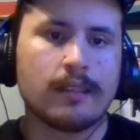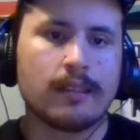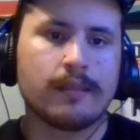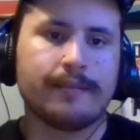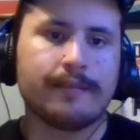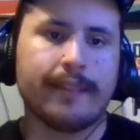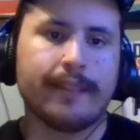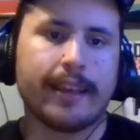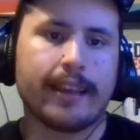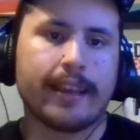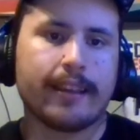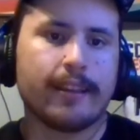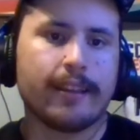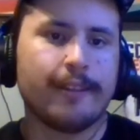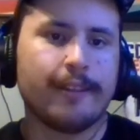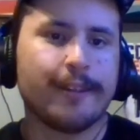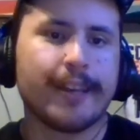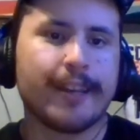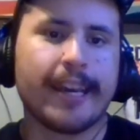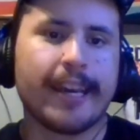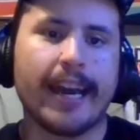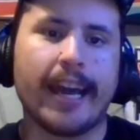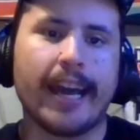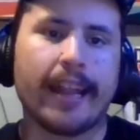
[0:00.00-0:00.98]
Like,
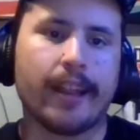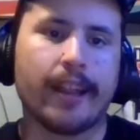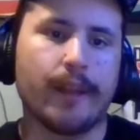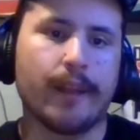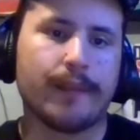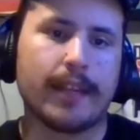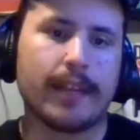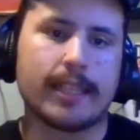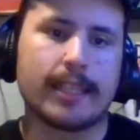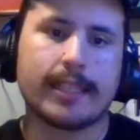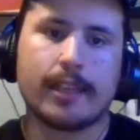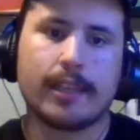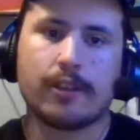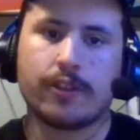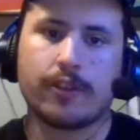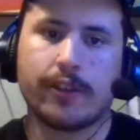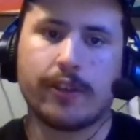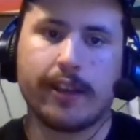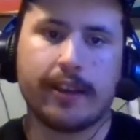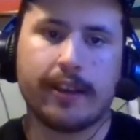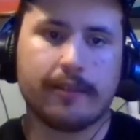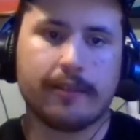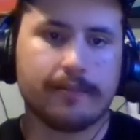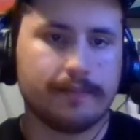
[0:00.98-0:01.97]
you gotta love that
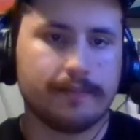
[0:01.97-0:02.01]
soundtrack